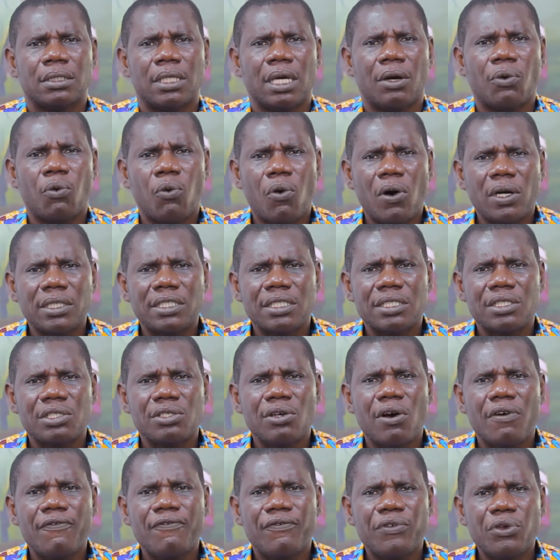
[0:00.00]
Then what is
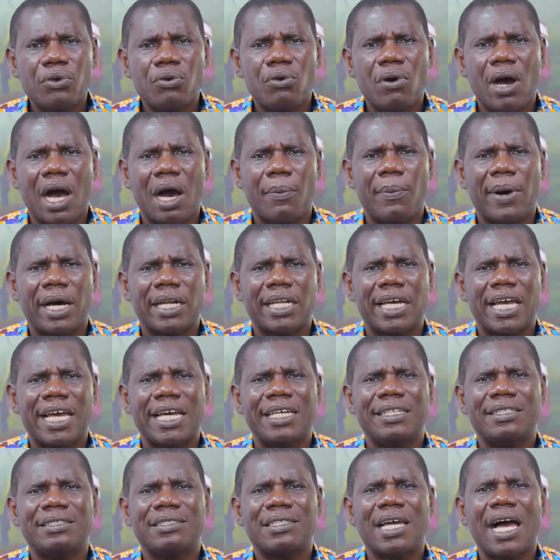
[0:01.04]
your view about
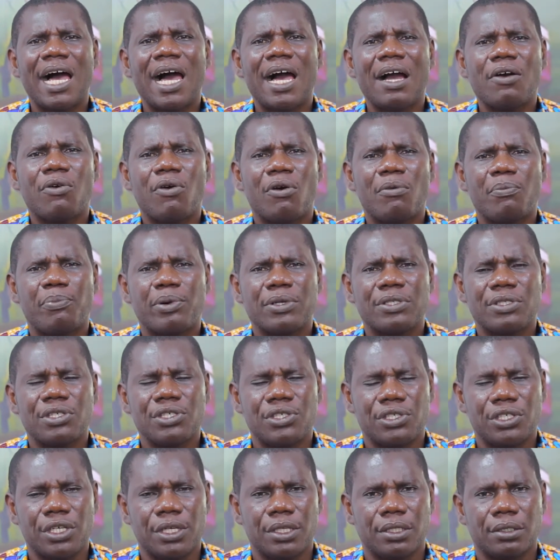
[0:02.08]
the entire
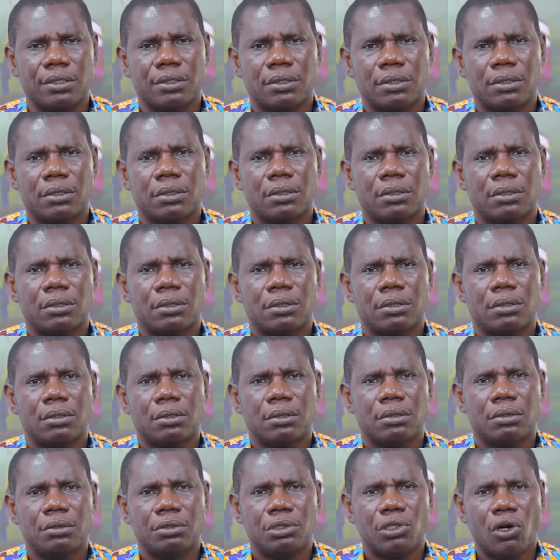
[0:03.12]
composition?
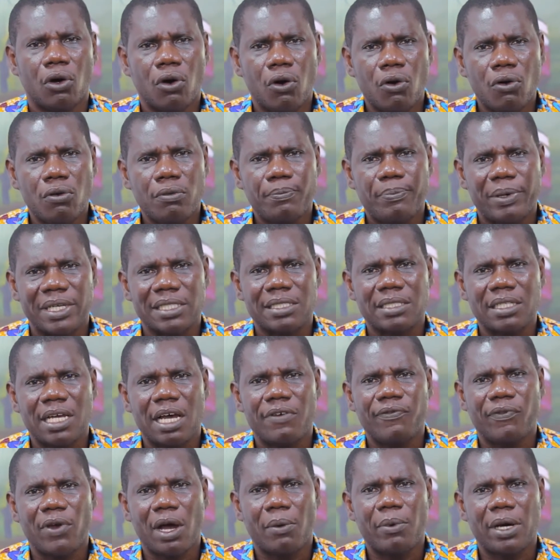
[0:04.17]
Your own
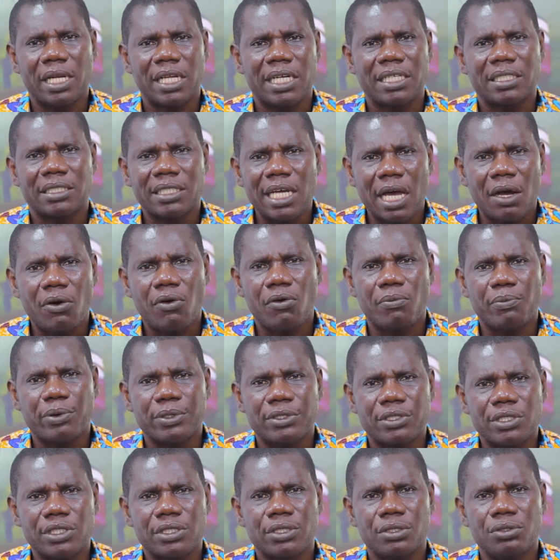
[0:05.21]
personal view about the entire
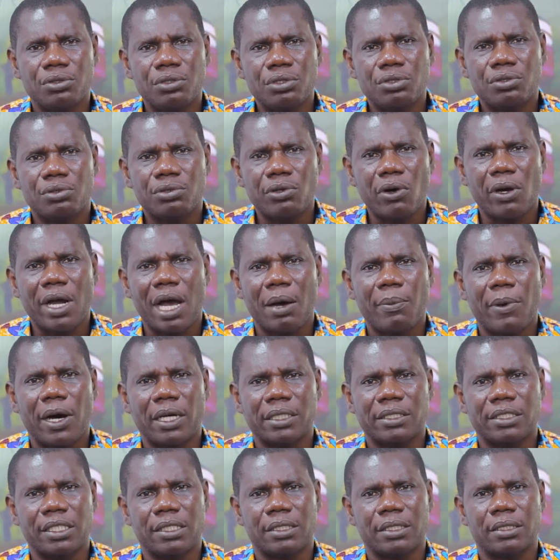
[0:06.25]
composition. You need to talk
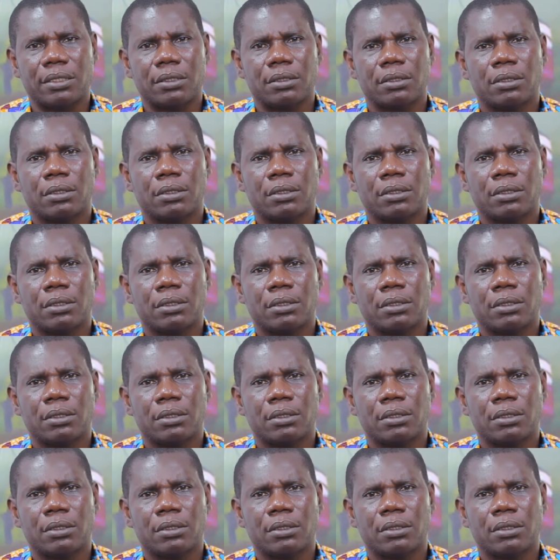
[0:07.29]
about it.